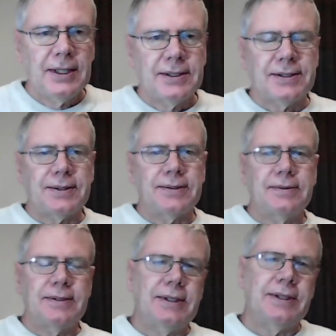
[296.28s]
So
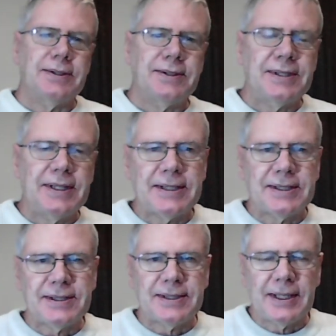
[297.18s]
you'll see
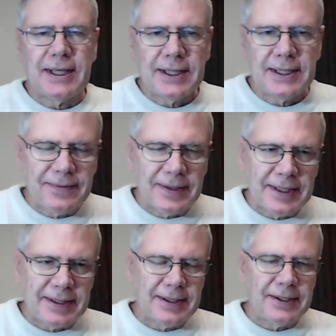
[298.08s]
this again if you
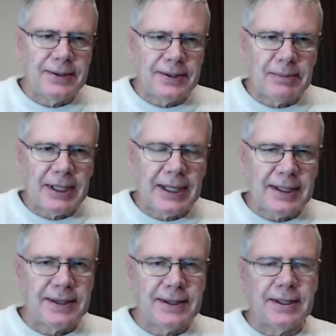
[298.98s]
continue in
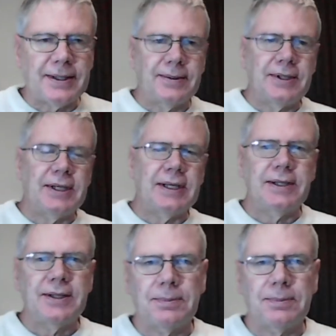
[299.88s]
math. When you get into